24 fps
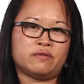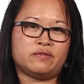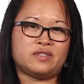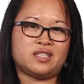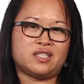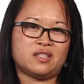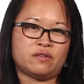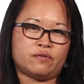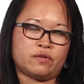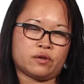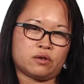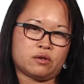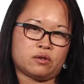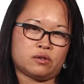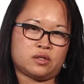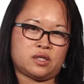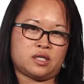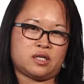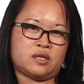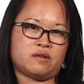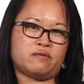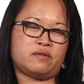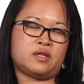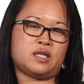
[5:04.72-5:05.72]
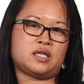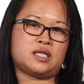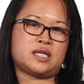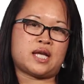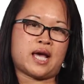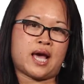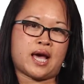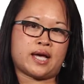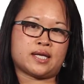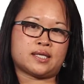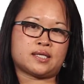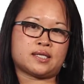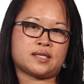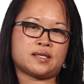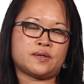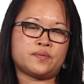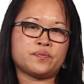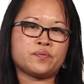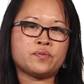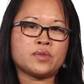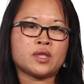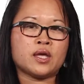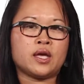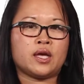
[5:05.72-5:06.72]
of difficulty of the task.
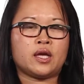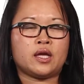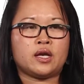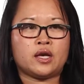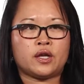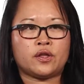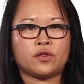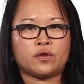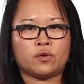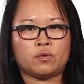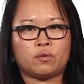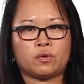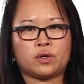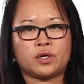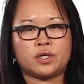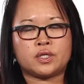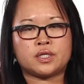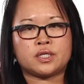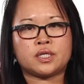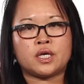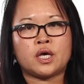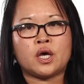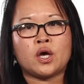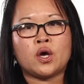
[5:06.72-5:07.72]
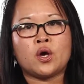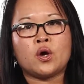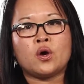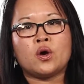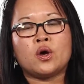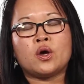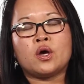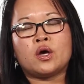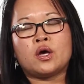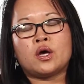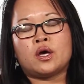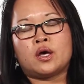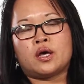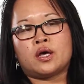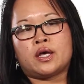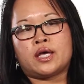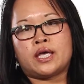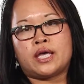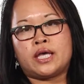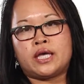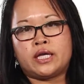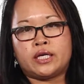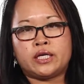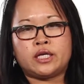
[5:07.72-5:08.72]
In other words,
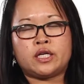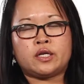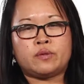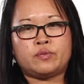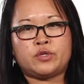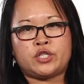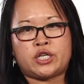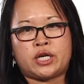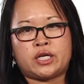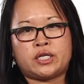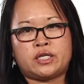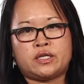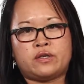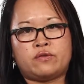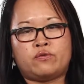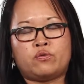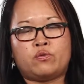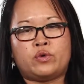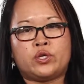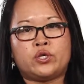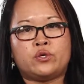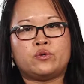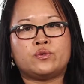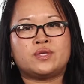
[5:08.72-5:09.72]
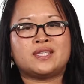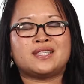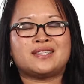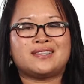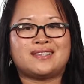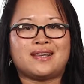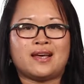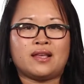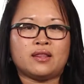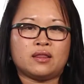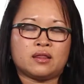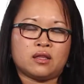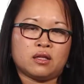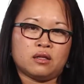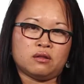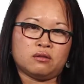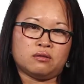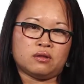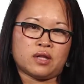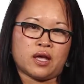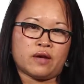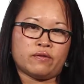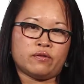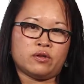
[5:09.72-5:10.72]
in an objective, when you set the
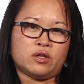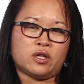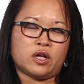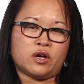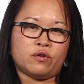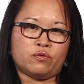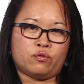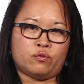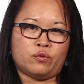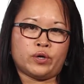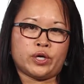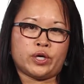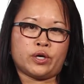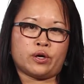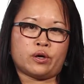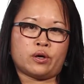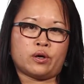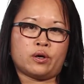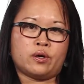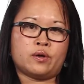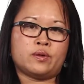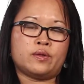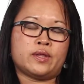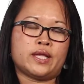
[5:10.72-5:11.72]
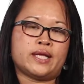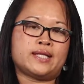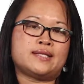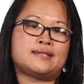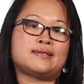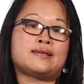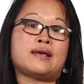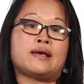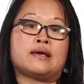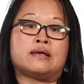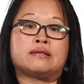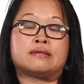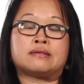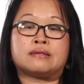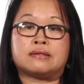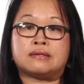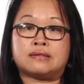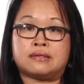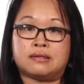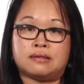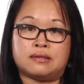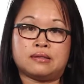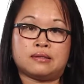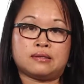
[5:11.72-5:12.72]
level of rigor, let's say it's the
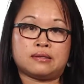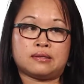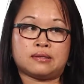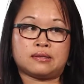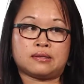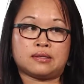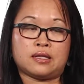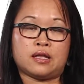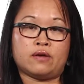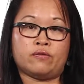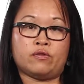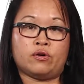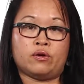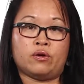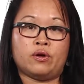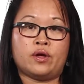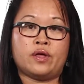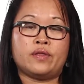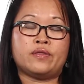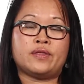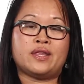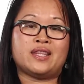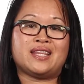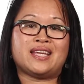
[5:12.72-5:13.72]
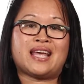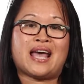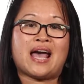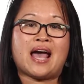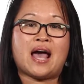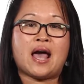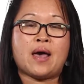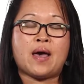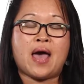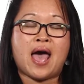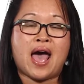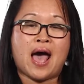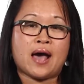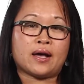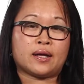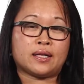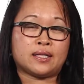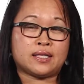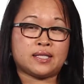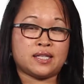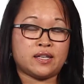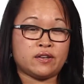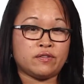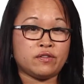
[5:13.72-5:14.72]
synthesis level, then the
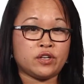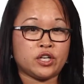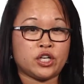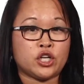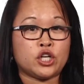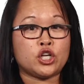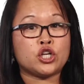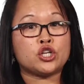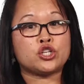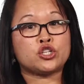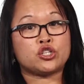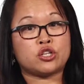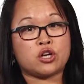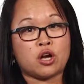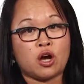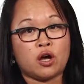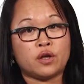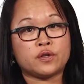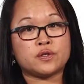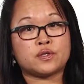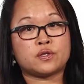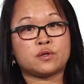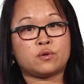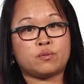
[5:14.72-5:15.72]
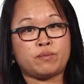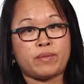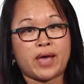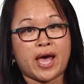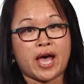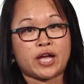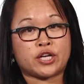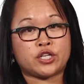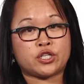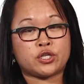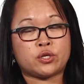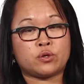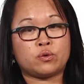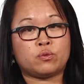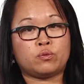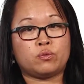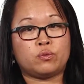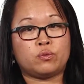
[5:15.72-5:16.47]
activity should also match.